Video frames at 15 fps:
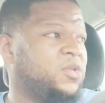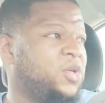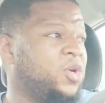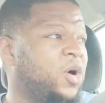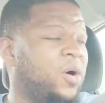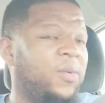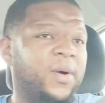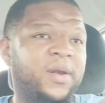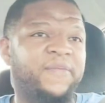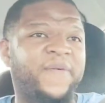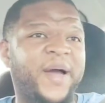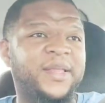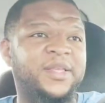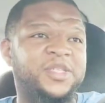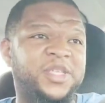you don't want to
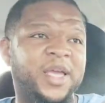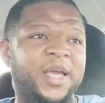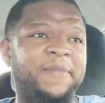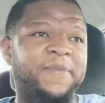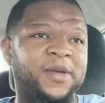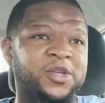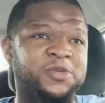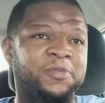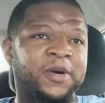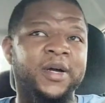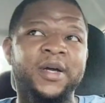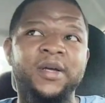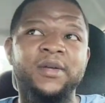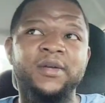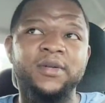fight the champions,
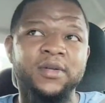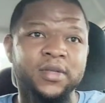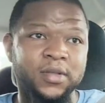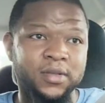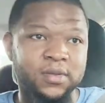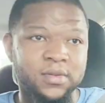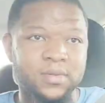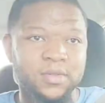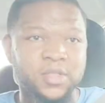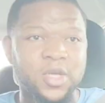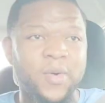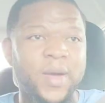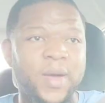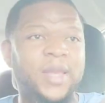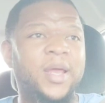bro.
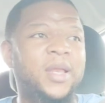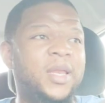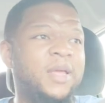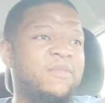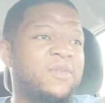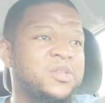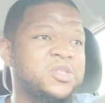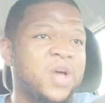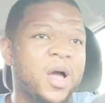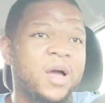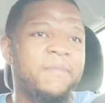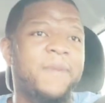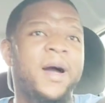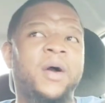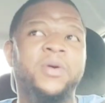So ain't nothing even to
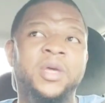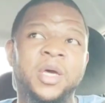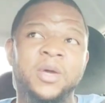talk about.